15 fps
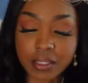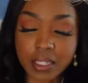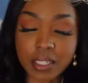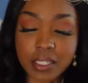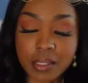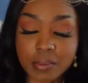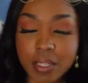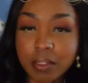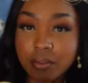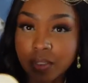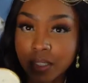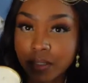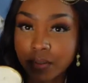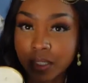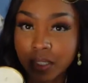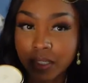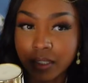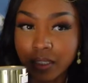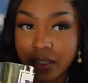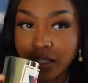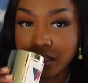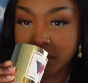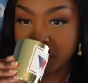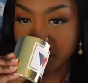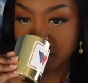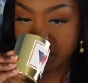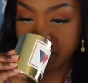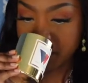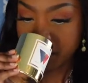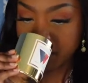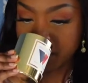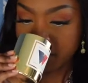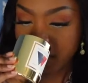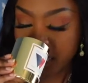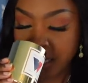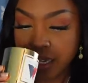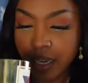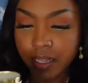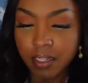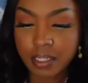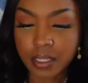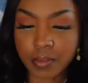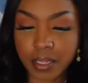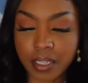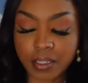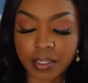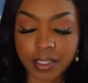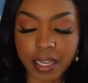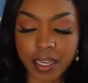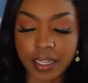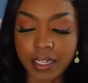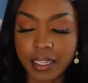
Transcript: does smell really, really good. It kind of smells like an